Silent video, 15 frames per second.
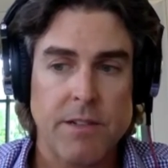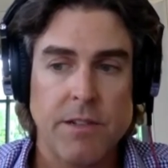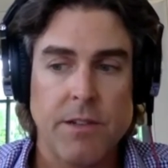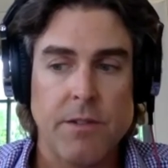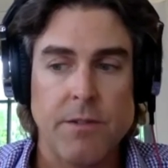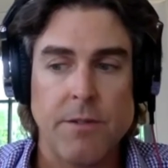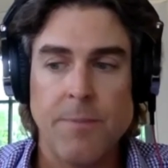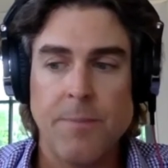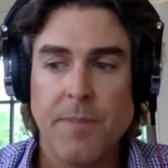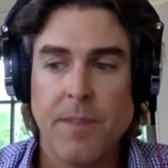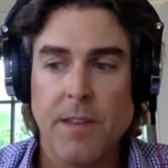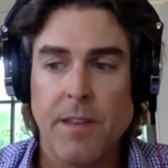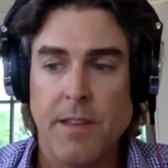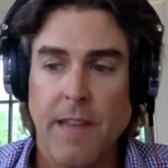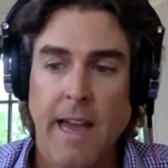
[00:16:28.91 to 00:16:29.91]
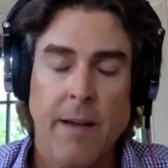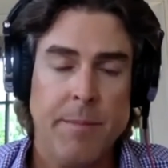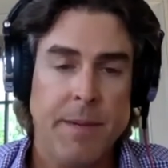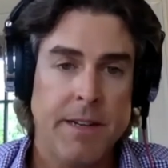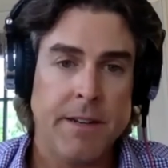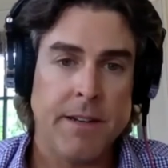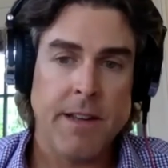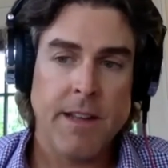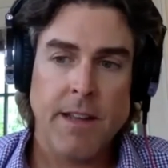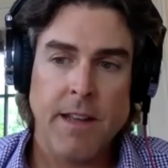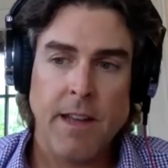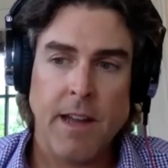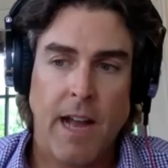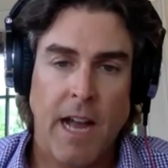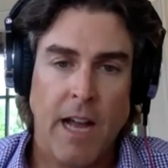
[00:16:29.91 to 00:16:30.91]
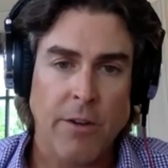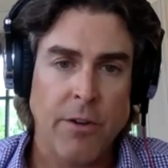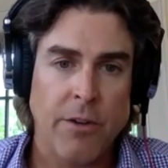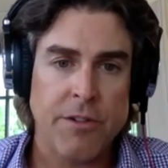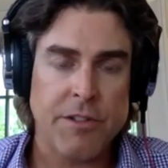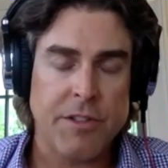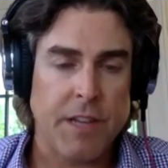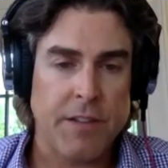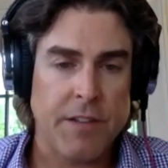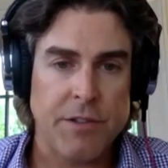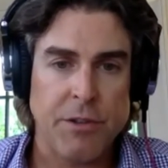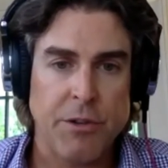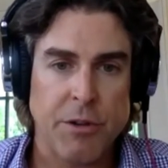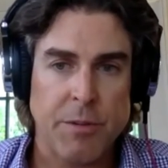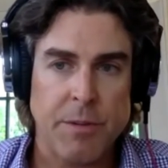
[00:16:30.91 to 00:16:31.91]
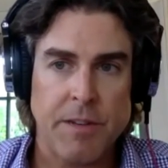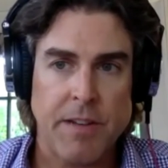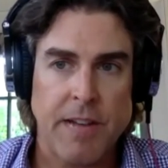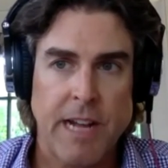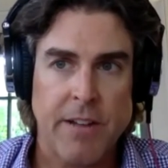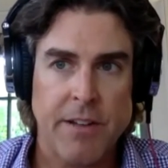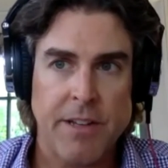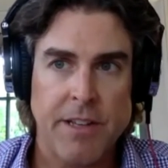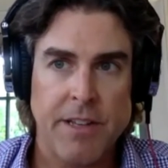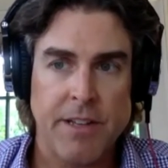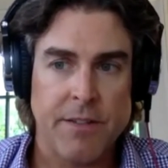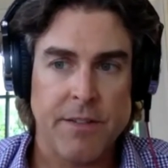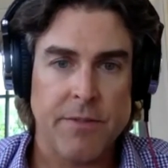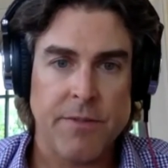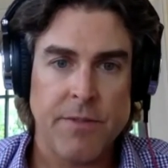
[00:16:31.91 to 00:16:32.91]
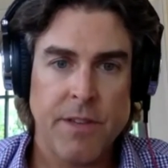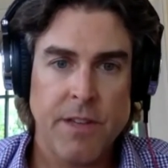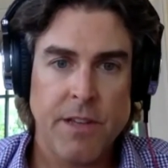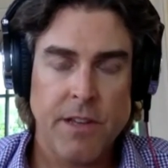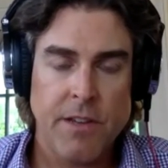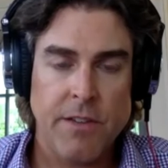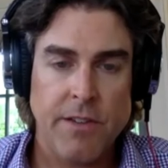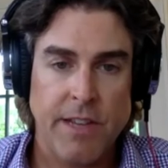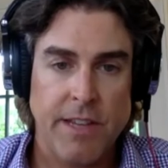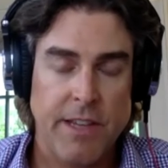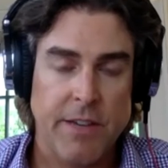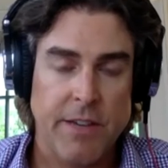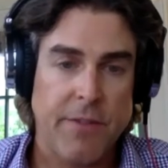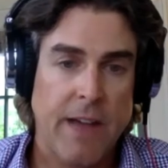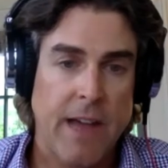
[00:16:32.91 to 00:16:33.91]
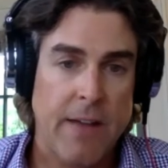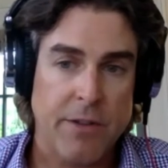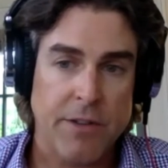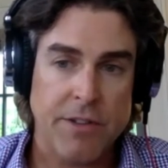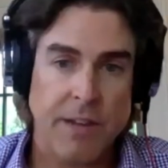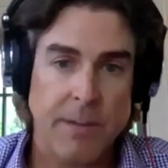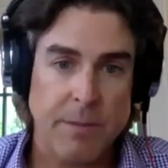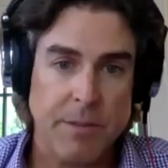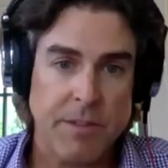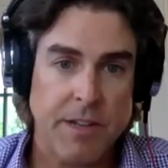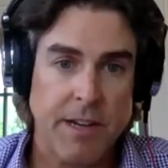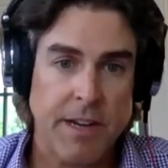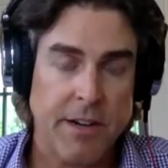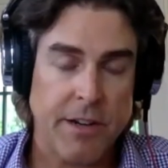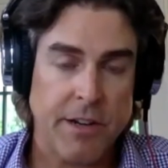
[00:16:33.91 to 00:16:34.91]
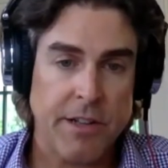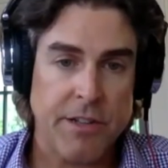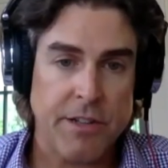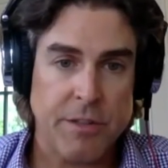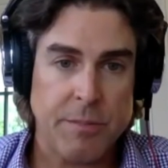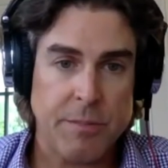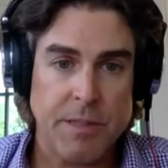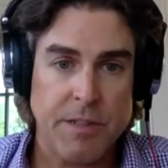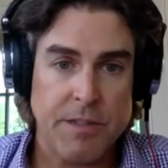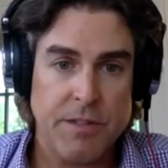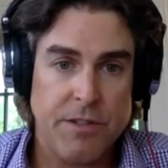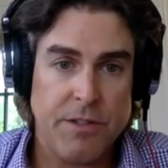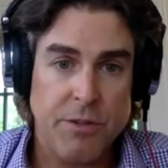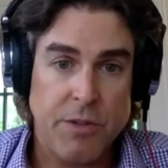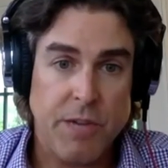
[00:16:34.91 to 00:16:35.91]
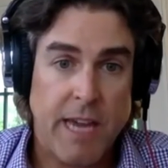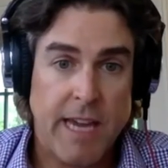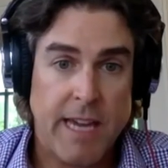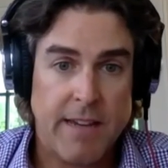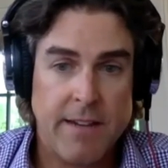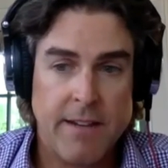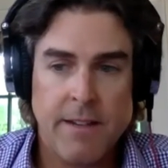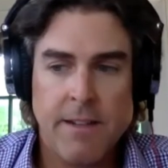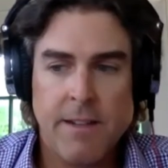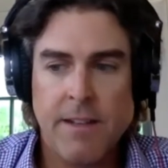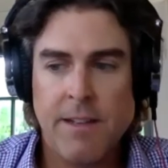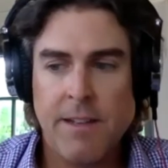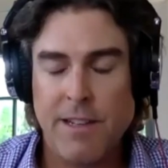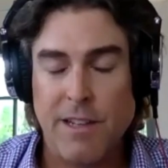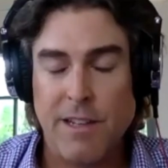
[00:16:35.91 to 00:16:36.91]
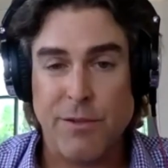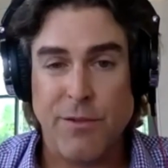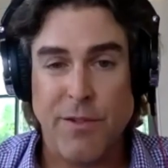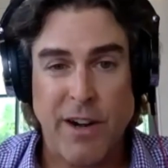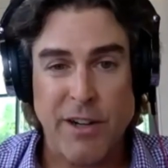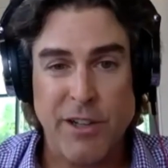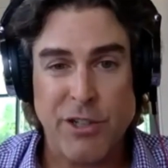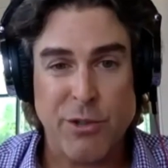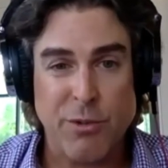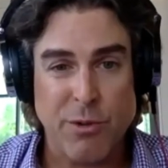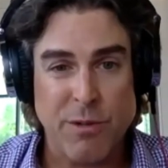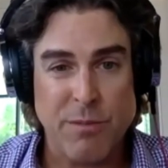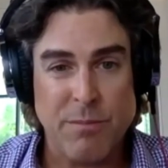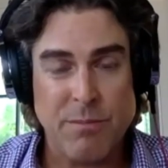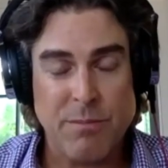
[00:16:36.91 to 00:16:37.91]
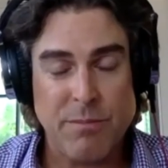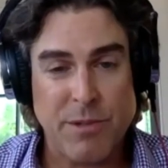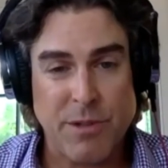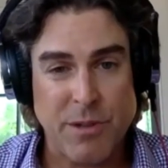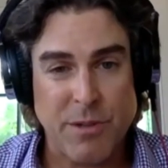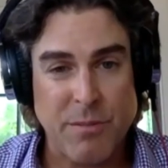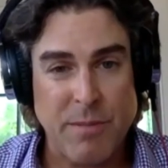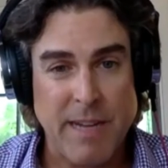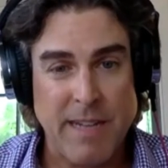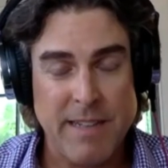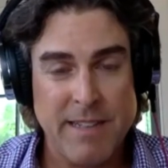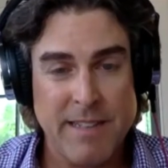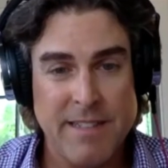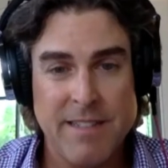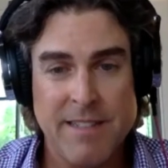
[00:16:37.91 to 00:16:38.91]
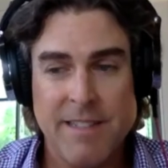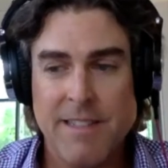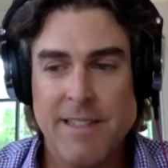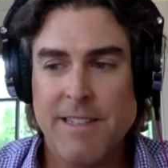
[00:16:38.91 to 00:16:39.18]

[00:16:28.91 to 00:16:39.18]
So, yeah, I mean, I don't understand this New York mentality of taking a five or 10% haircut just because you can is very short term minded.